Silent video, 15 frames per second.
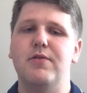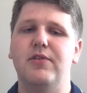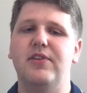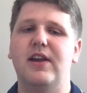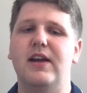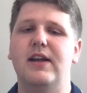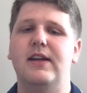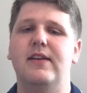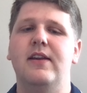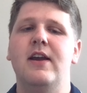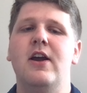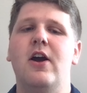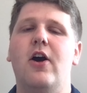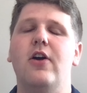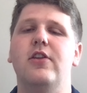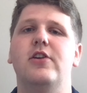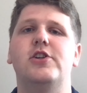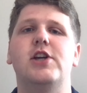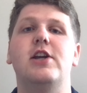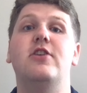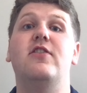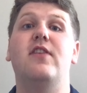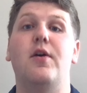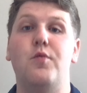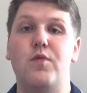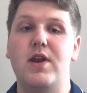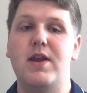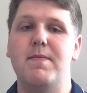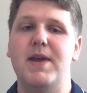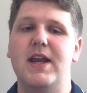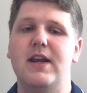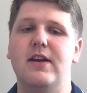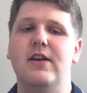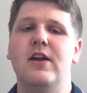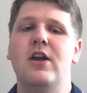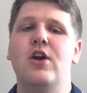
sign are the changes that we made,